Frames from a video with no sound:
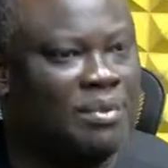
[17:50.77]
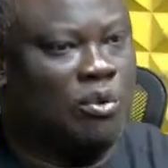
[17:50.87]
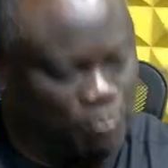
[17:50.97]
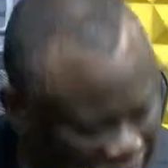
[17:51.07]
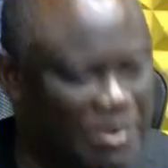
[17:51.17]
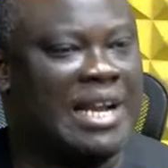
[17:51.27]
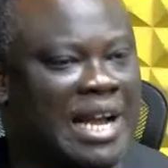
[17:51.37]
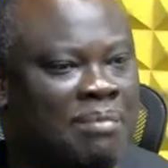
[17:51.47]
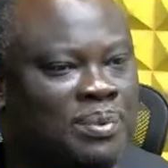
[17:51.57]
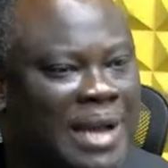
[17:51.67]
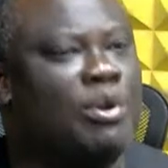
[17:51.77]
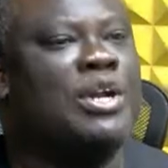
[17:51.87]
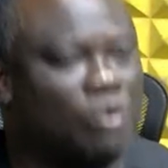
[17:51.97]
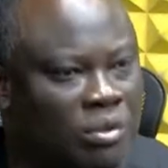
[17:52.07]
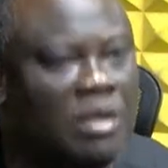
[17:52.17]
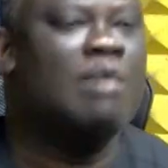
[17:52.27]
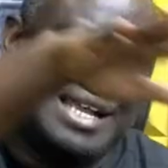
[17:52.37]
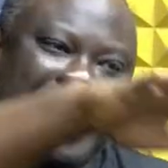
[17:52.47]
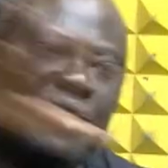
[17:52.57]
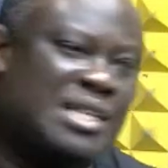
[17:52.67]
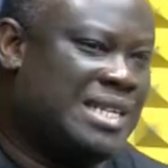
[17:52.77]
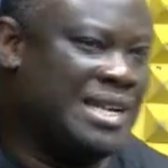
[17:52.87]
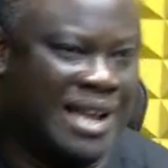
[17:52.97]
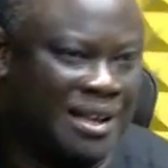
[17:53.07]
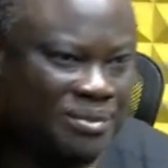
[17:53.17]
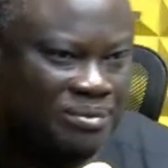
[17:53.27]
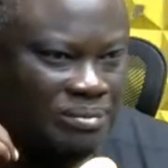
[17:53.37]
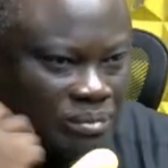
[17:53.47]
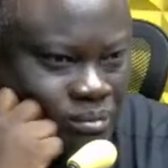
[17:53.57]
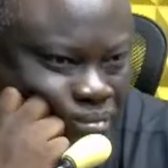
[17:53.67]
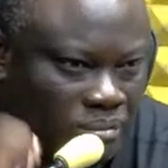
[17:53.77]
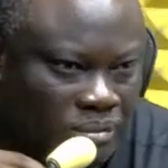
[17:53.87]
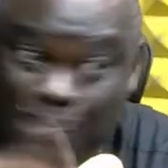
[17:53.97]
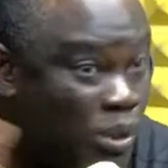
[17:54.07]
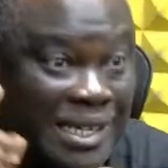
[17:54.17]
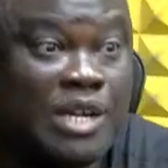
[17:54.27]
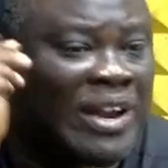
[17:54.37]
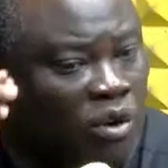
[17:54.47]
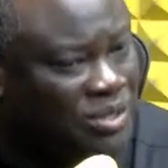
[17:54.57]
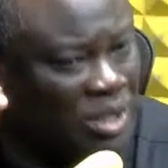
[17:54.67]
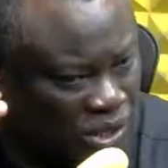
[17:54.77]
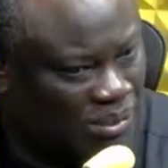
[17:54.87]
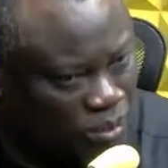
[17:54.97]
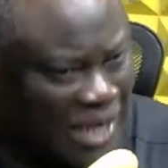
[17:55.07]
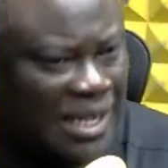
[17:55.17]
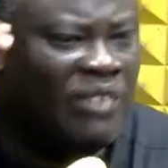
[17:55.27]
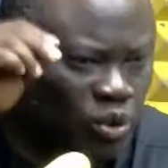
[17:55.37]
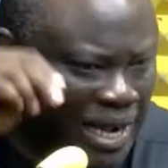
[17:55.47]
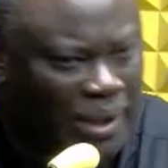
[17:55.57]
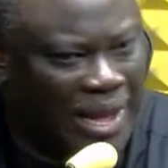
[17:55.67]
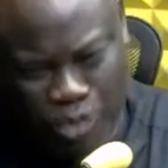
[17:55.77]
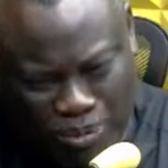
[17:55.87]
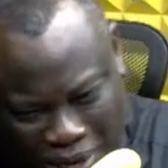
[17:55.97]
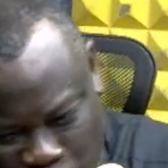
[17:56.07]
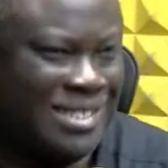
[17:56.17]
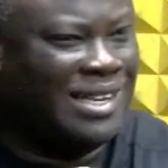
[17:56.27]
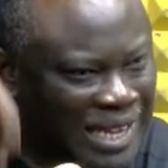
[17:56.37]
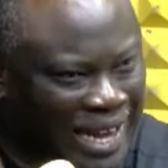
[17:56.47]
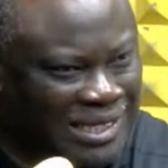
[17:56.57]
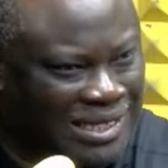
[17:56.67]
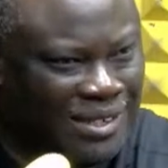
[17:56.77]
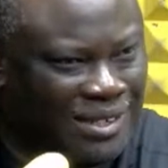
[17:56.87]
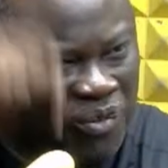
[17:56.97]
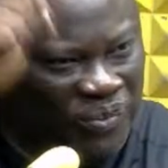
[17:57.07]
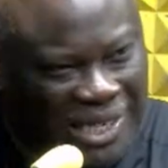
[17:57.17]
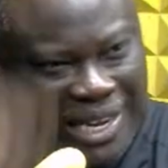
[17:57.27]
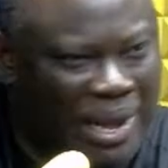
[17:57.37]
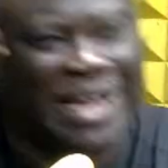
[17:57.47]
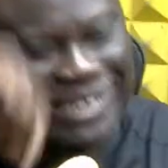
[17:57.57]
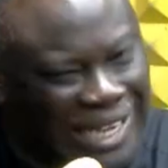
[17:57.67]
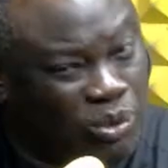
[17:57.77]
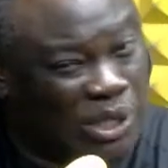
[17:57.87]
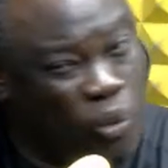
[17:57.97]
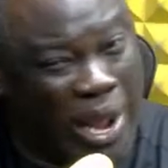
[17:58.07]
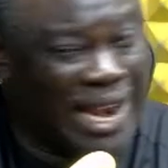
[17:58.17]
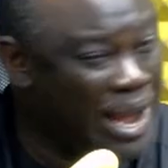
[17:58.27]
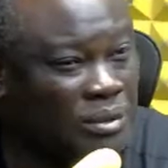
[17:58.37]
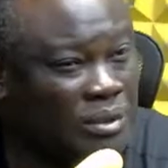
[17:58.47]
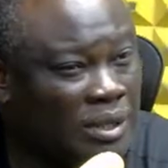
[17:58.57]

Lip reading: put in the camp and monitor. But out this area, it's what he could not himself. The hands of Lawrence Letterman. That's what is hard now.